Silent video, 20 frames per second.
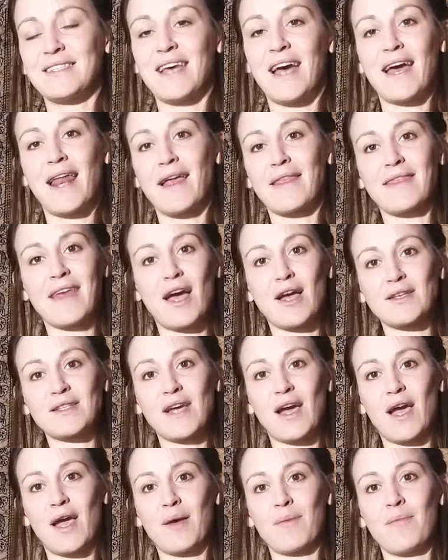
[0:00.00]
that at that
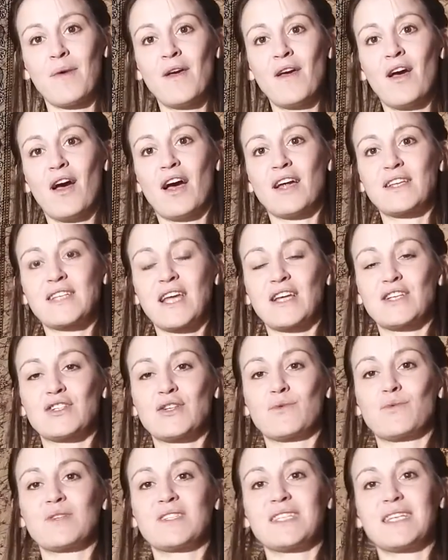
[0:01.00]
time,
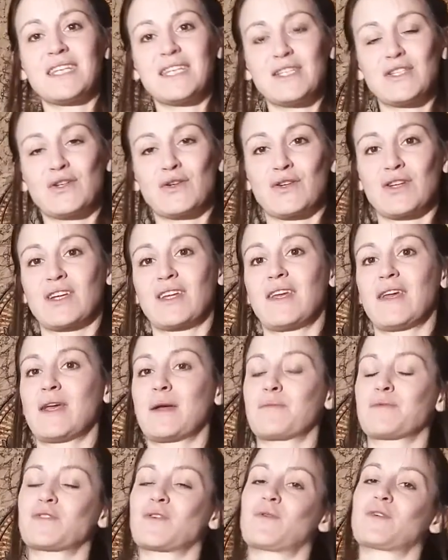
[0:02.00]
attention was easier to
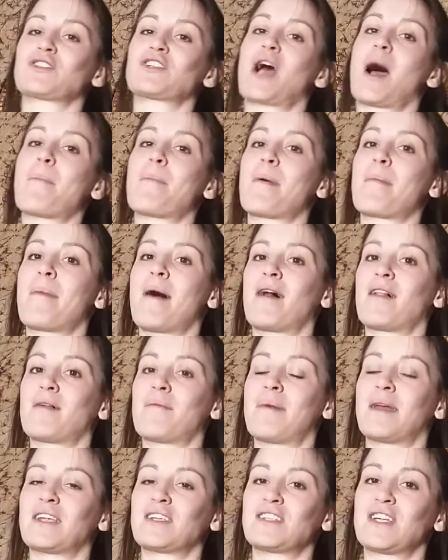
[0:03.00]
keep. So a Japa Mala
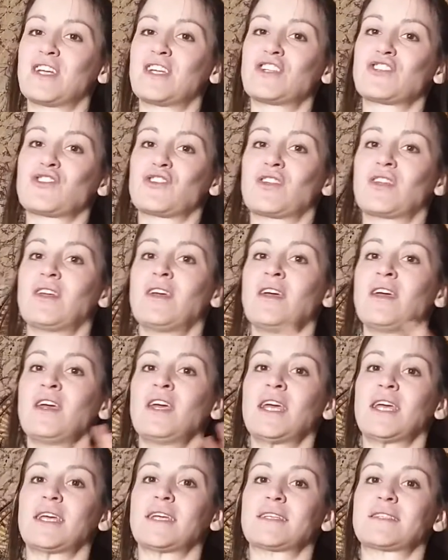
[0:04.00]
meditation
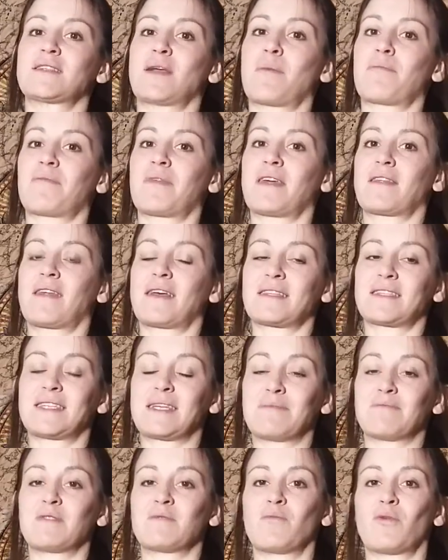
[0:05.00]
is something that
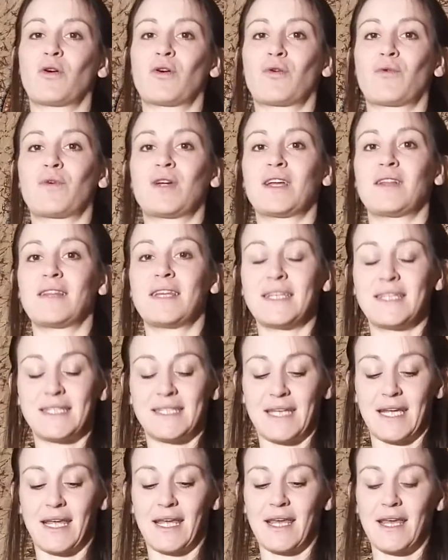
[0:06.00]
seemed more
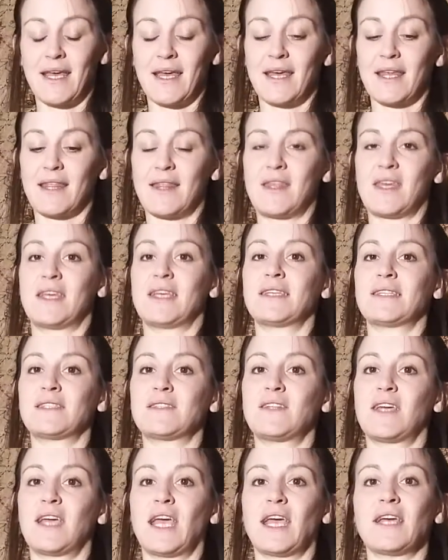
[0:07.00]
realistic. These
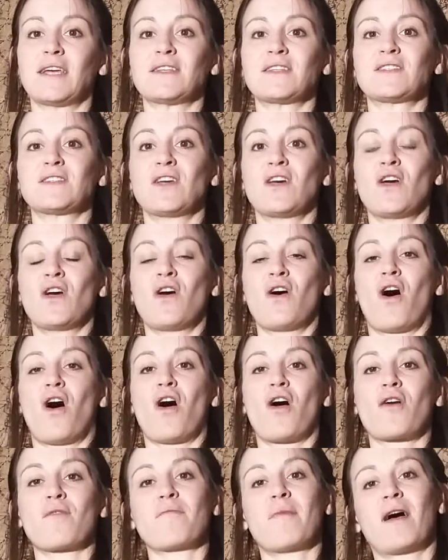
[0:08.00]
days,
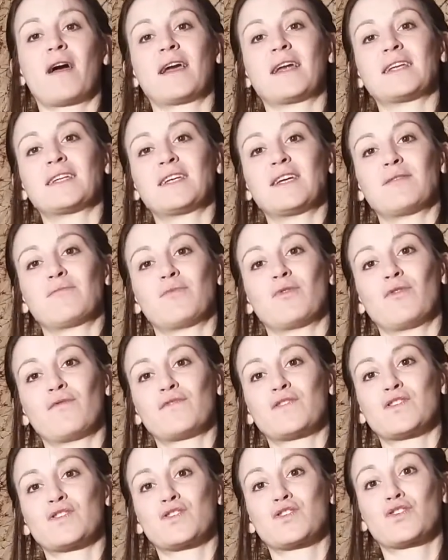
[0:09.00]
our mind can
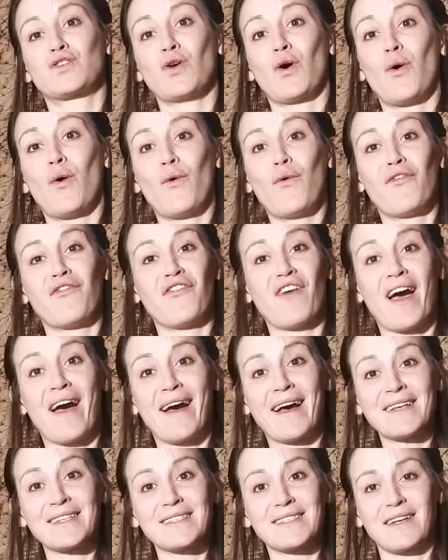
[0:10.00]
move so
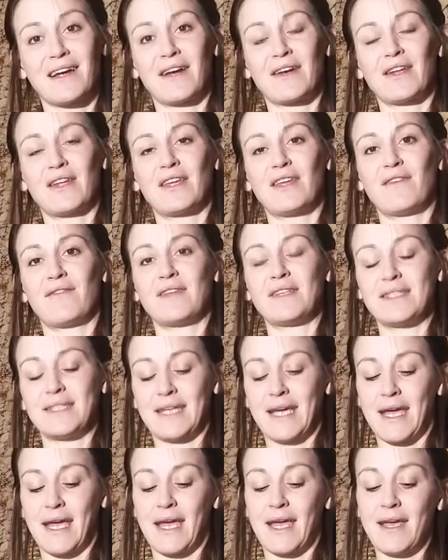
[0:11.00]
fast on a given
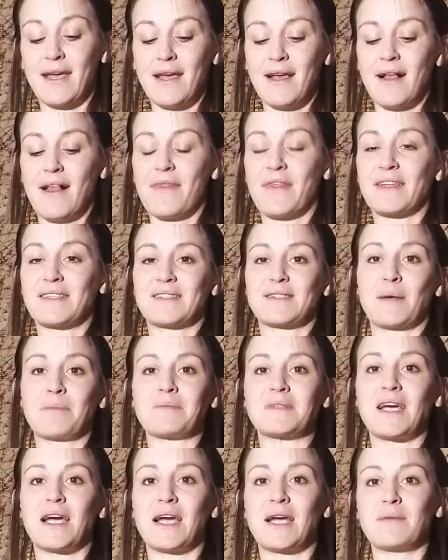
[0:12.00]
day that
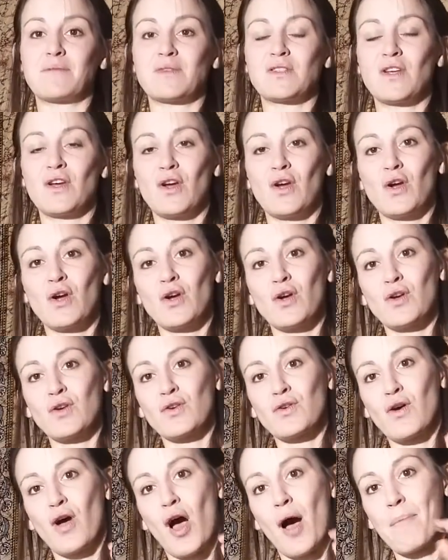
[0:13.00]
sometimes
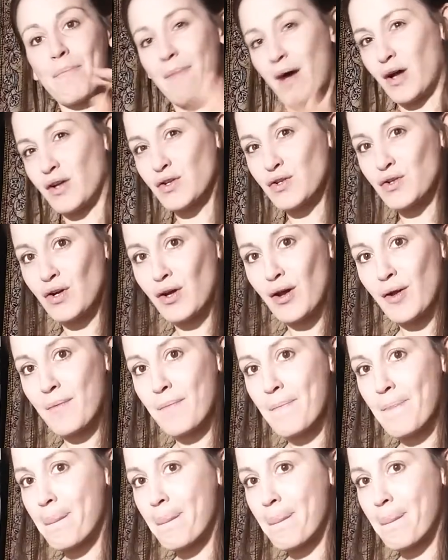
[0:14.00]
a mantra